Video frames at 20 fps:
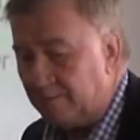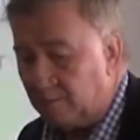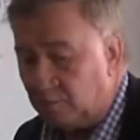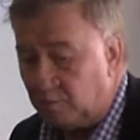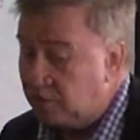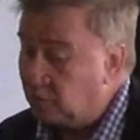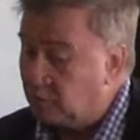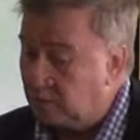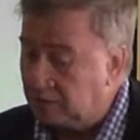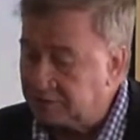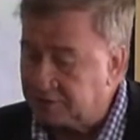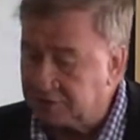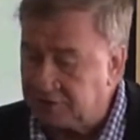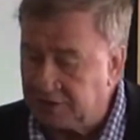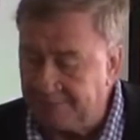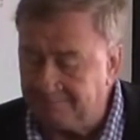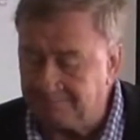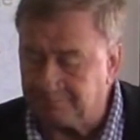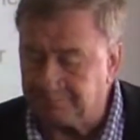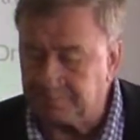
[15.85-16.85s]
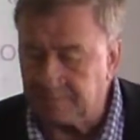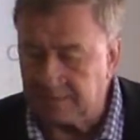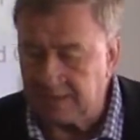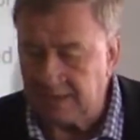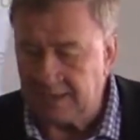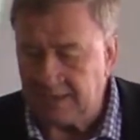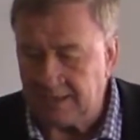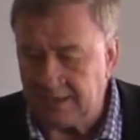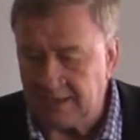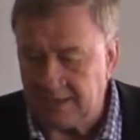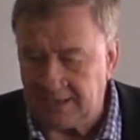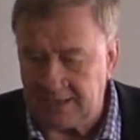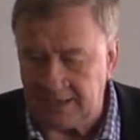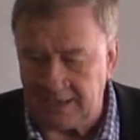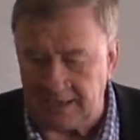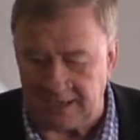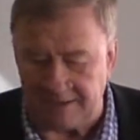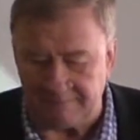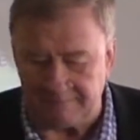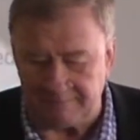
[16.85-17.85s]
with Wiltshire,
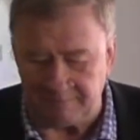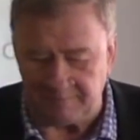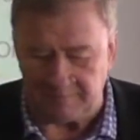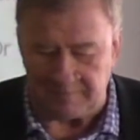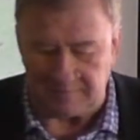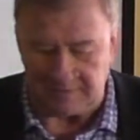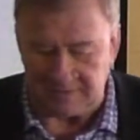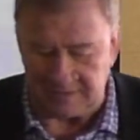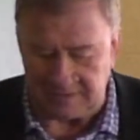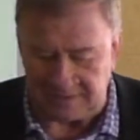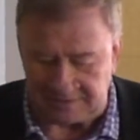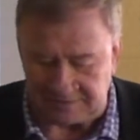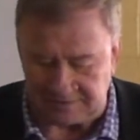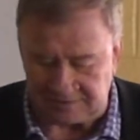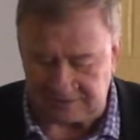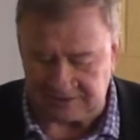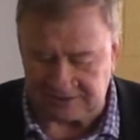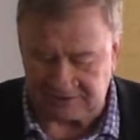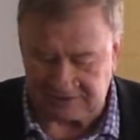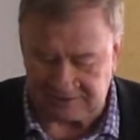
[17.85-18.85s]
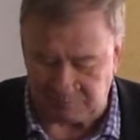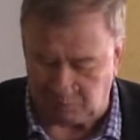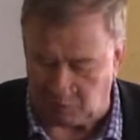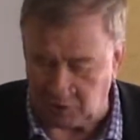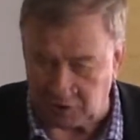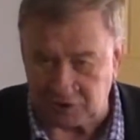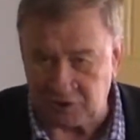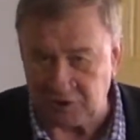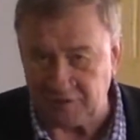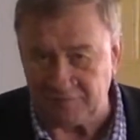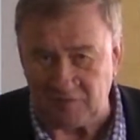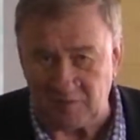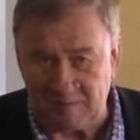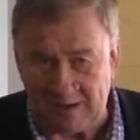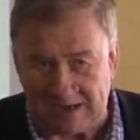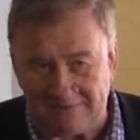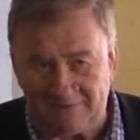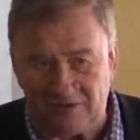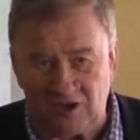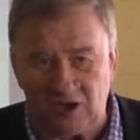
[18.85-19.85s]
and one or two of you
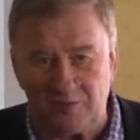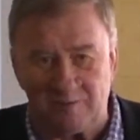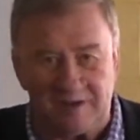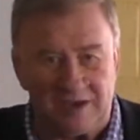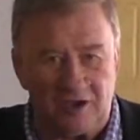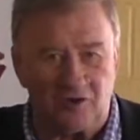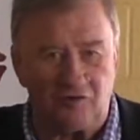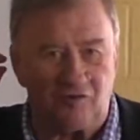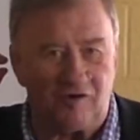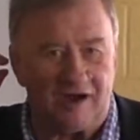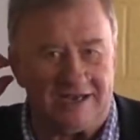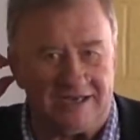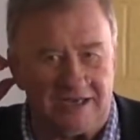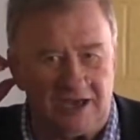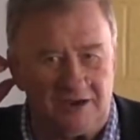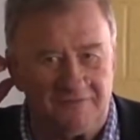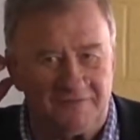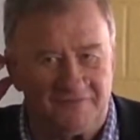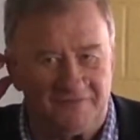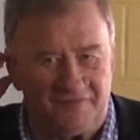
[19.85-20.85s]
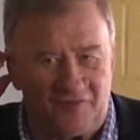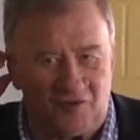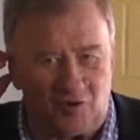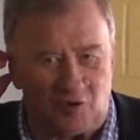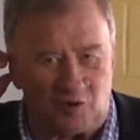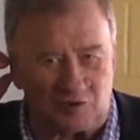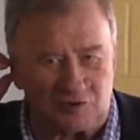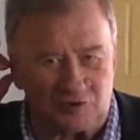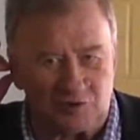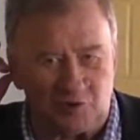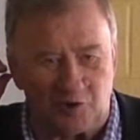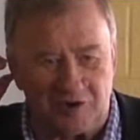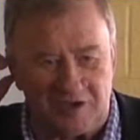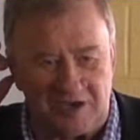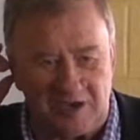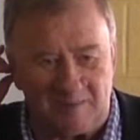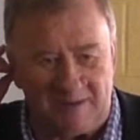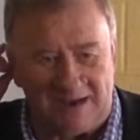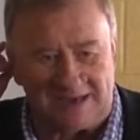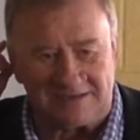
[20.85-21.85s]
may have heard me on Radio 4
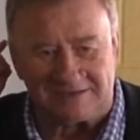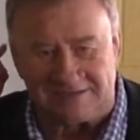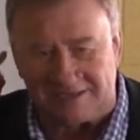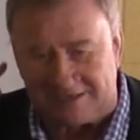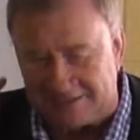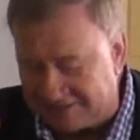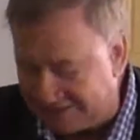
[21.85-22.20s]
talking about it.